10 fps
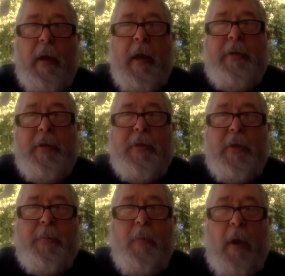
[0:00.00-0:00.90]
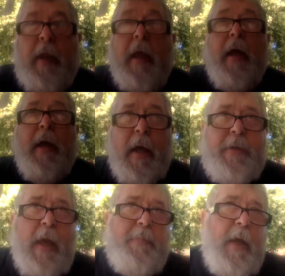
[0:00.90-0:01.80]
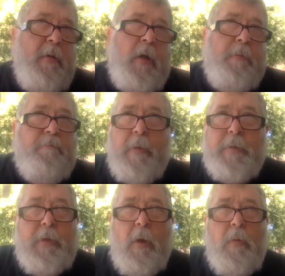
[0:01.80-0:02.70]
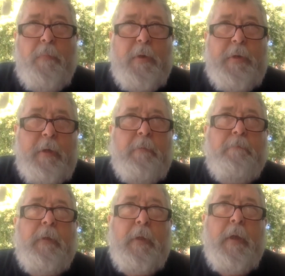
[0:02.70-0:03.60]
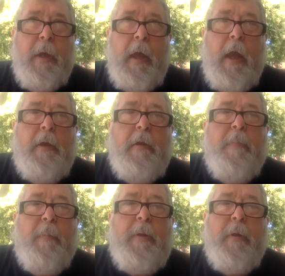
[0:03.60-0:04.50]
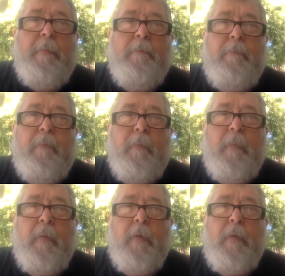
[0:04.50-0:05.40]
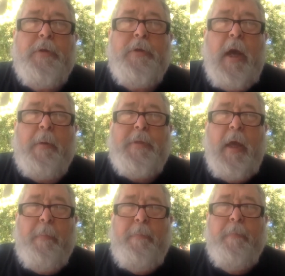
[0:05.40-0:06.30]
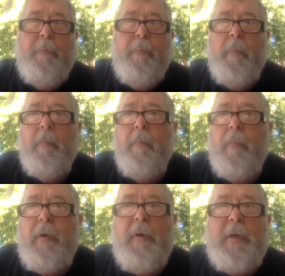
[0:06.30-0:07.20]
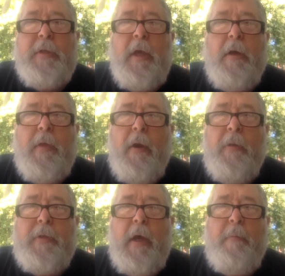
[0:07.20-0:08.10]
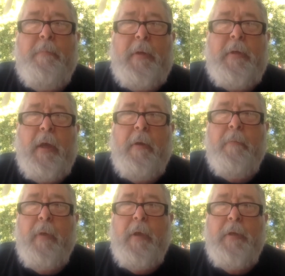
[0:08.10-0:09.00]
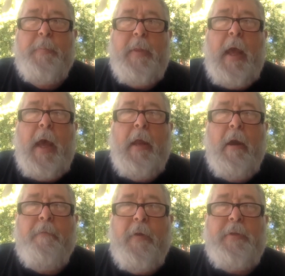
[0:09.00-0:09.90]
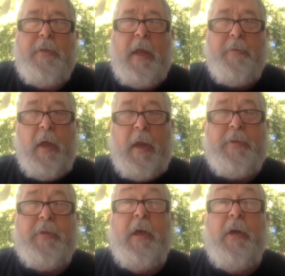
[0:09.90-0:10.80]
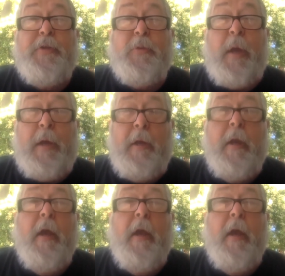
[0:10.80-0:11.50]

it's just disappointing. And Seb said, look, there's no room for a deal, and you better be there. Good job, Seb. Don't get to tell you that all the time, but uh, tip of the hat. And our friends at Athletics Illustrated